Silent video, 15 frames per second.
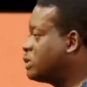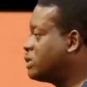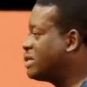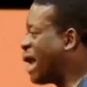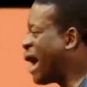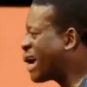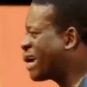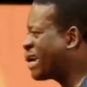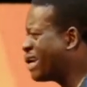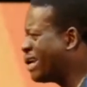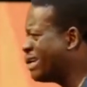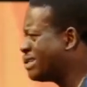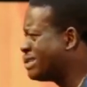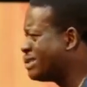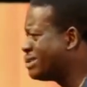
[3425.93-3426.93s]

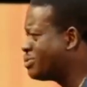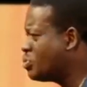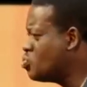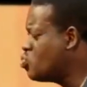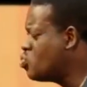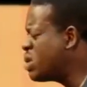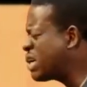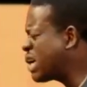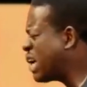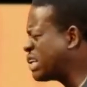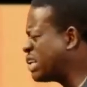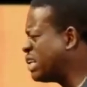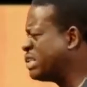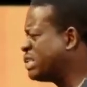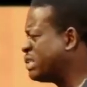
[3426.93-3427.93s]
darkness,
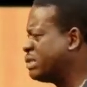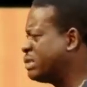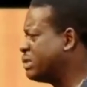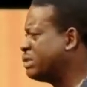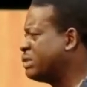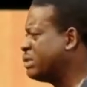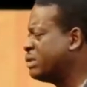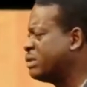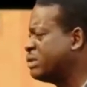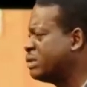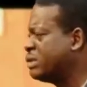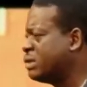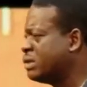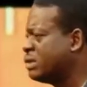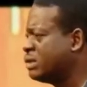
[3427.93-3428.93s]
wickedness,
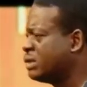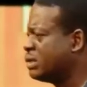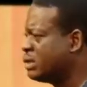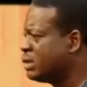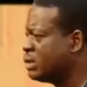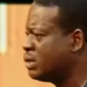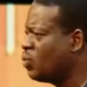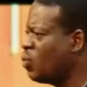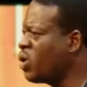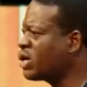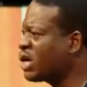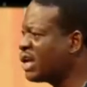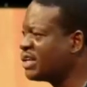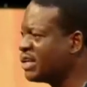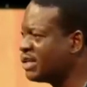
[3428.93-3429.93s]

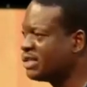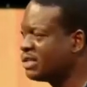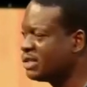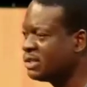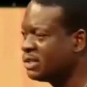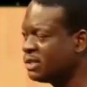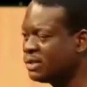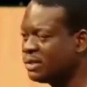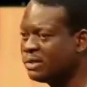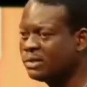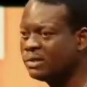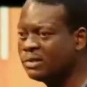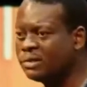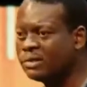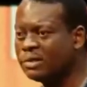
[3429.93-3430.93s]
wickedness
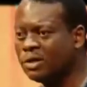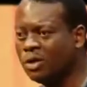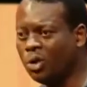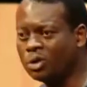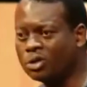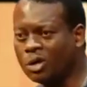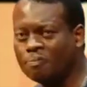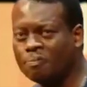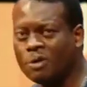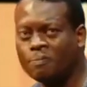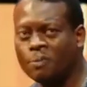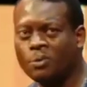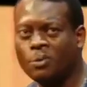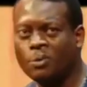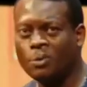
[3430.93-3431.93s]
on the
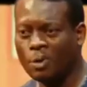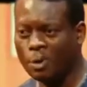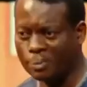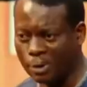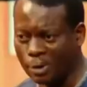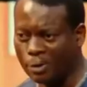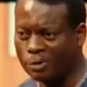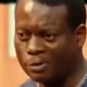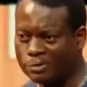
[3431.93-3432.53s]
people of God.